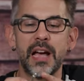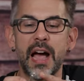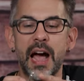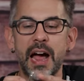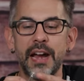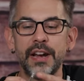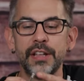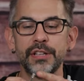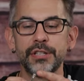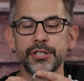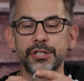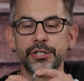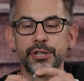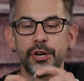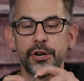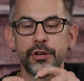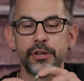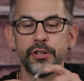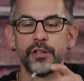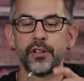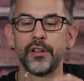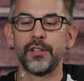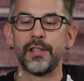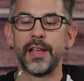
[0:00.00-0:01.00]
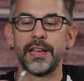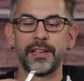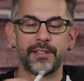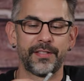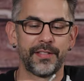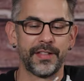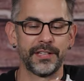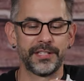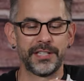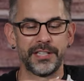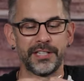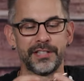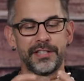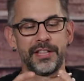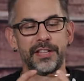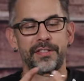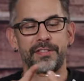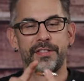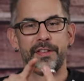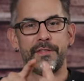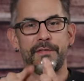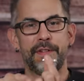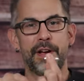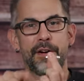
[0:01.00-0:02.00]
kind of circular, like this is the,
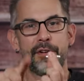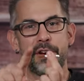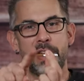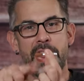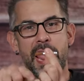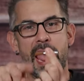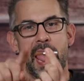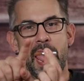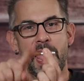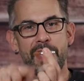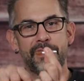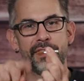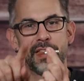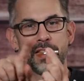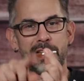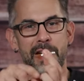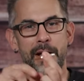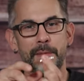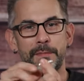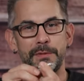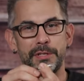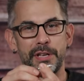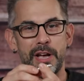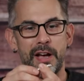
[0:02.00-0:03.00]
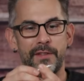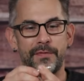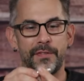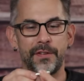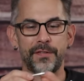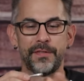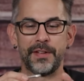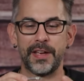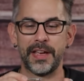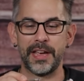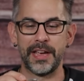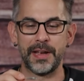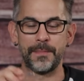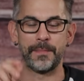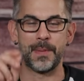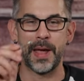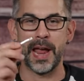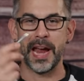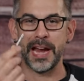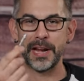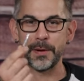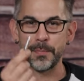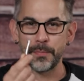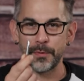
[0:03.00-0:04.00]
the very head that comes off of a
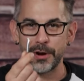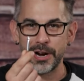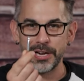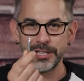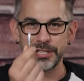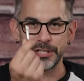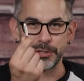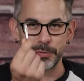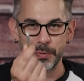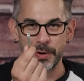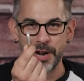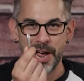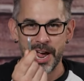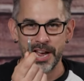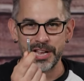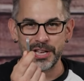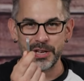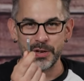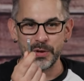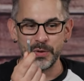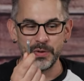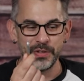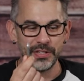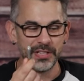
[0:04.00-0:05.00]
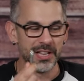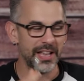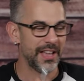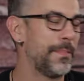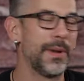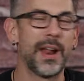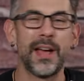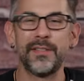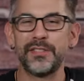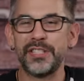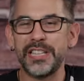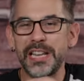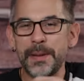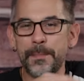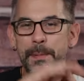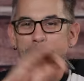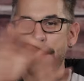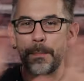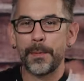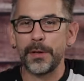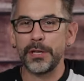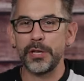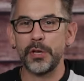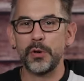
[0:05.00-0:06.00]
paintbrush is what I use, but I've seen
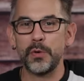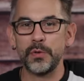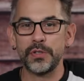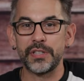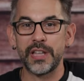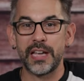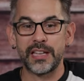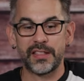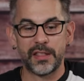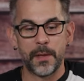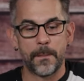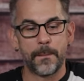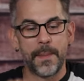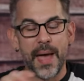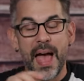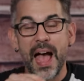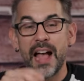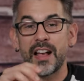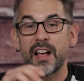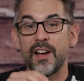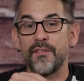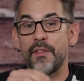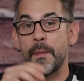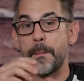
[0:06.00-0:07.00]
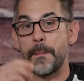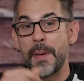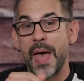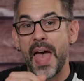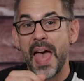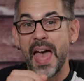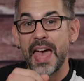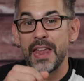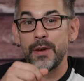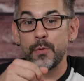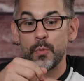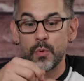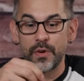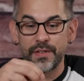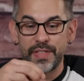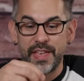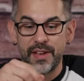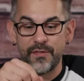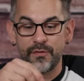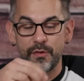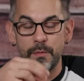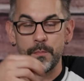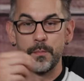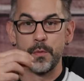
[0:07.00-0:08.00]
people use like the back of a pen where
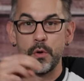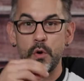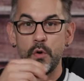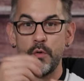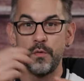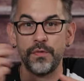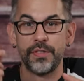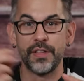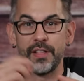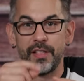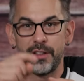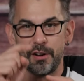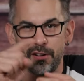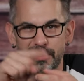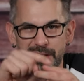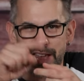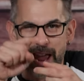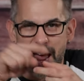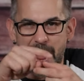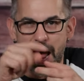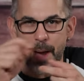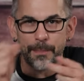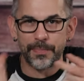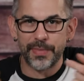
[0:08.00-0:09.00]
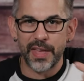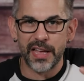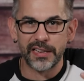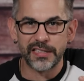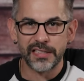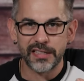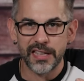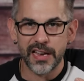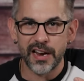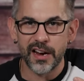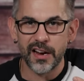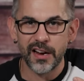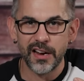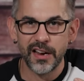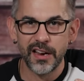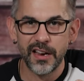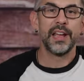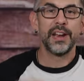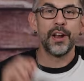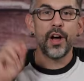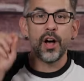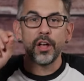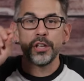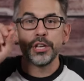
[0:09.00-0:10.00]
they've removed the little cap that's there,
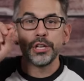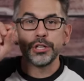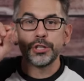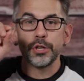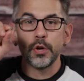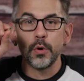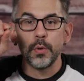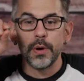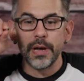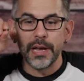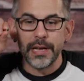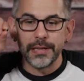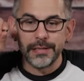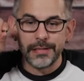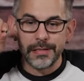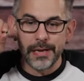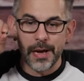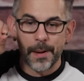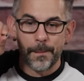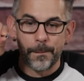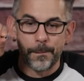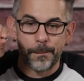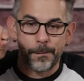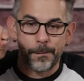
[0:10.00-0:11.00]
and all you do is you